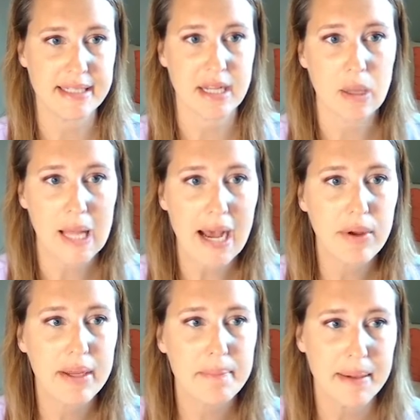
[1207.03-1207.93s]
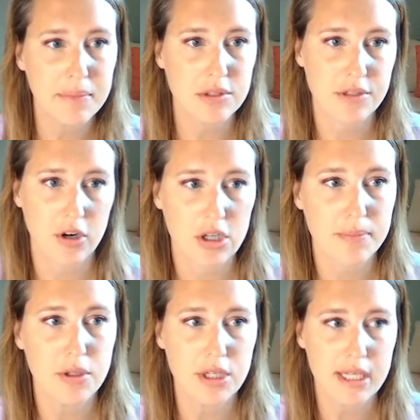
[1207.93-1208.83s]
allowing members of our
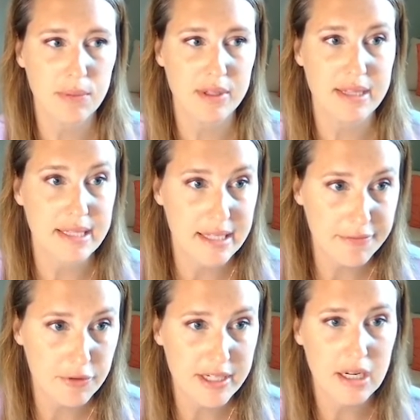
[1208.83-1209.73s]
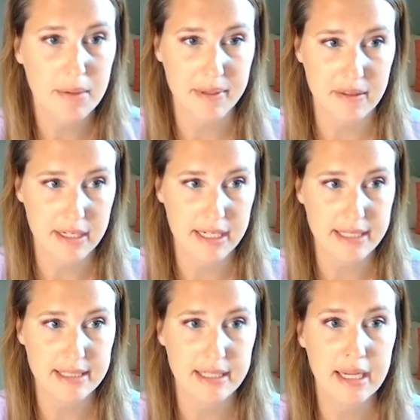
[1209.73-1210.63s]
community with different
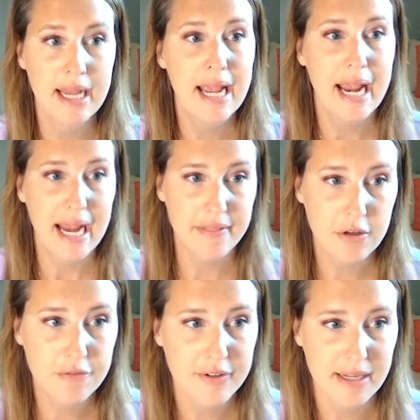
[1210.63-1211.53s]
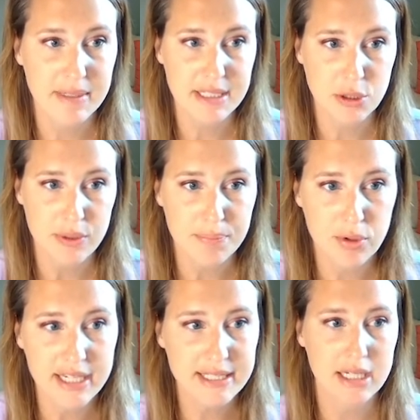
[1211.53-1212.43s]
abilities and their families to
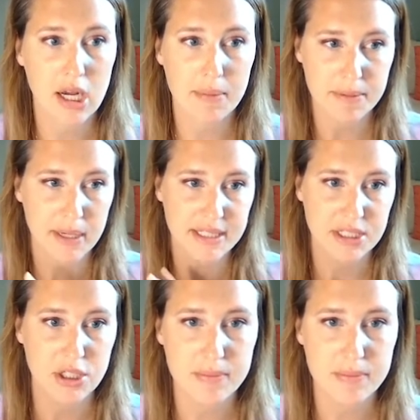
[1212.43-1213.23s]
embrace and optimize the human